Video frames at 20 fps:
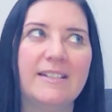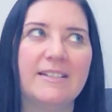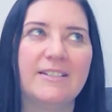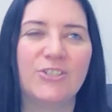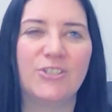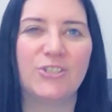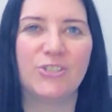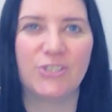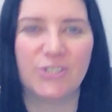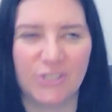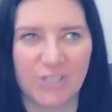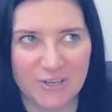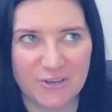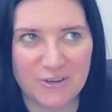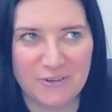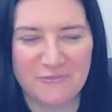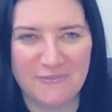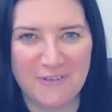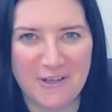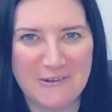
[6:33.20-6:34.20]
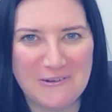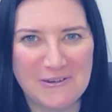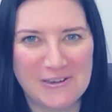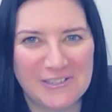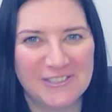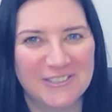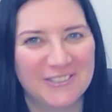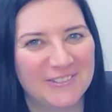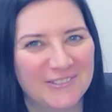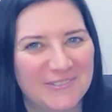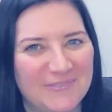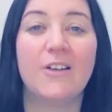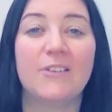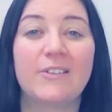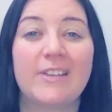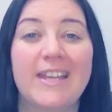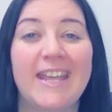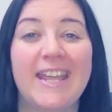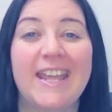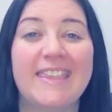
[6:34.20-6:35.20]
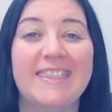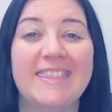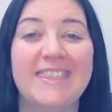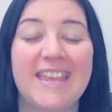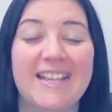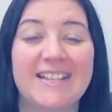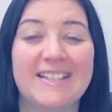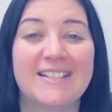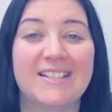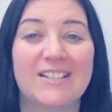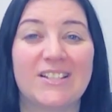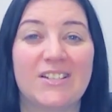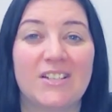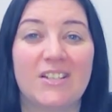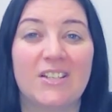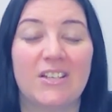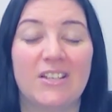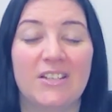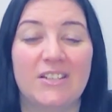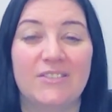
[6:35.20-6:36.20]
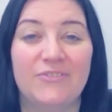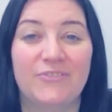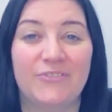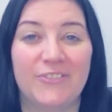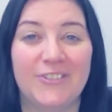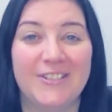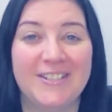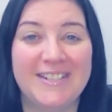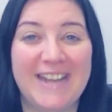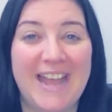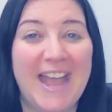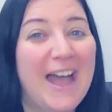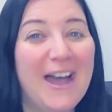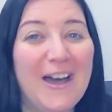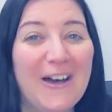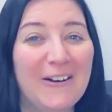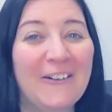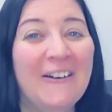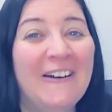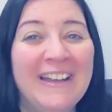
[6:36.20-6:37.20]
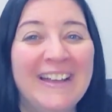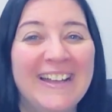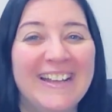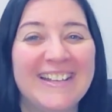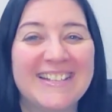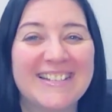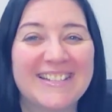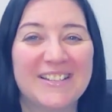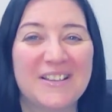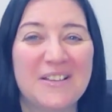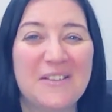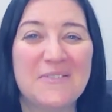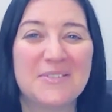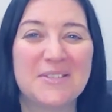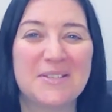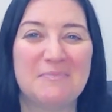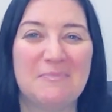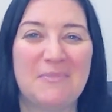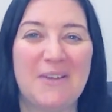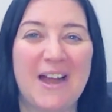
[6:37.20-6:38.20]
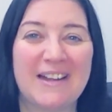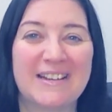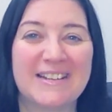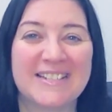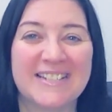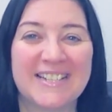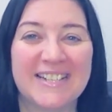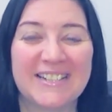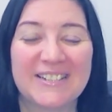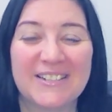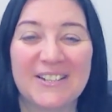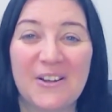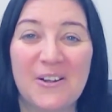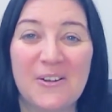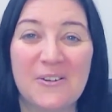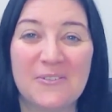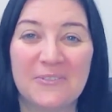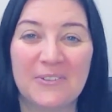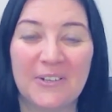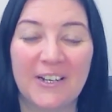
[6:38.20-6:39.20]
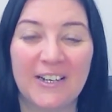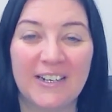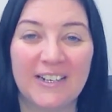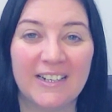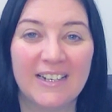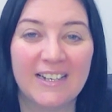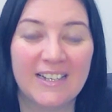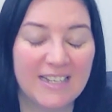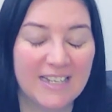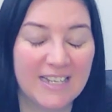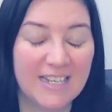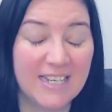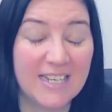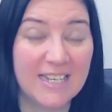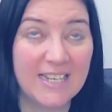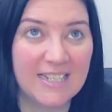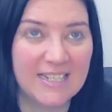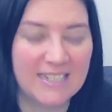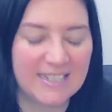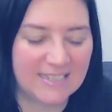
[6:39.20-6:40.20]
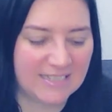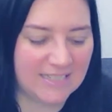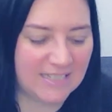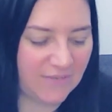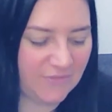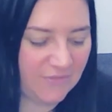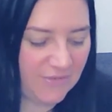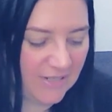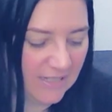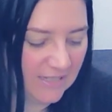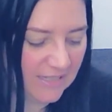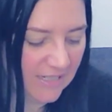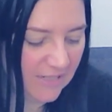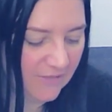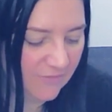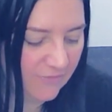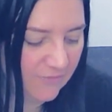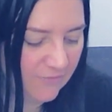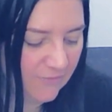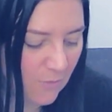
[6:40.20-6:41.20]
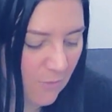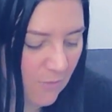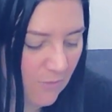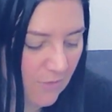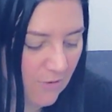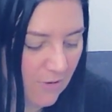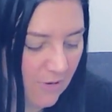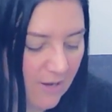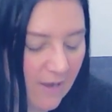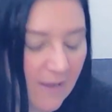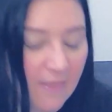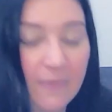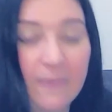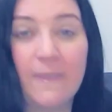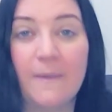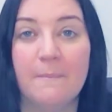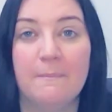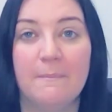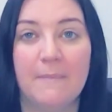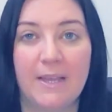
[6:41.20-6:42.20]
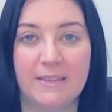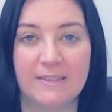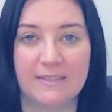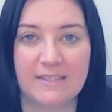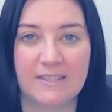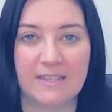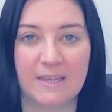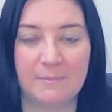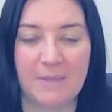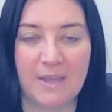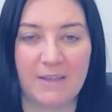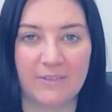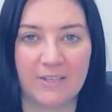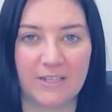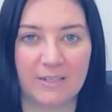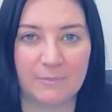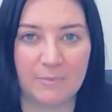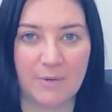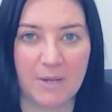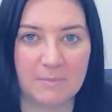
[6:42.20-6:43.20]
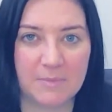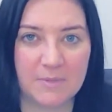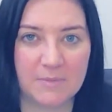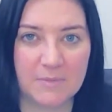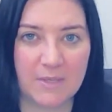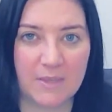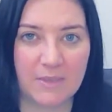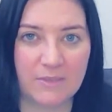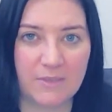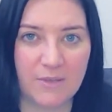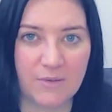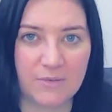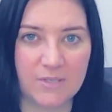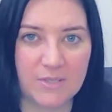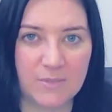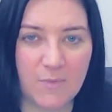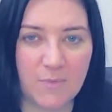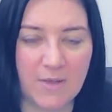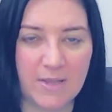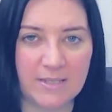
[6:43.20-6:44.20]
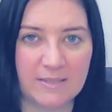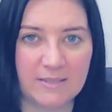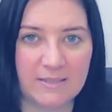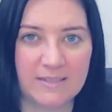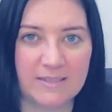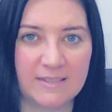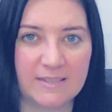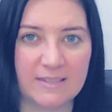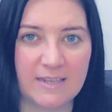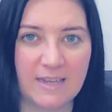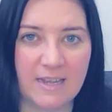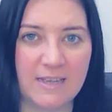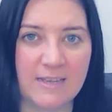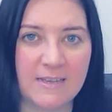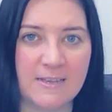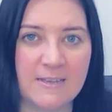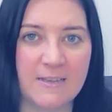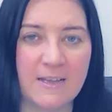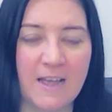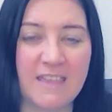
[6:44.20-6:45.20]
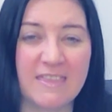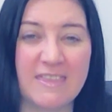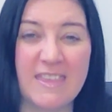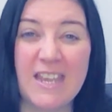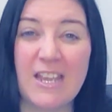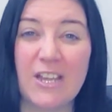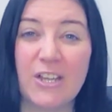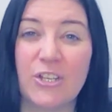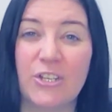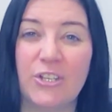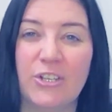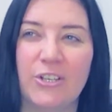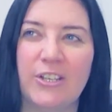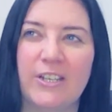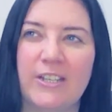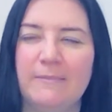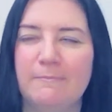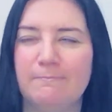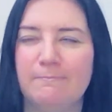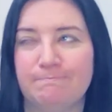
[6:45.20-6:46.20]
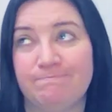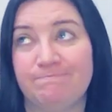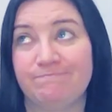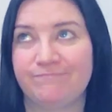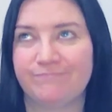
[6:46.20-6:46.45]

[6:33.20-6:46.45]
and Jarafáir. Okay, that's good for now. Still have some practicing to go over. Definitely for the months, I'm having problems. Those ones, I think a good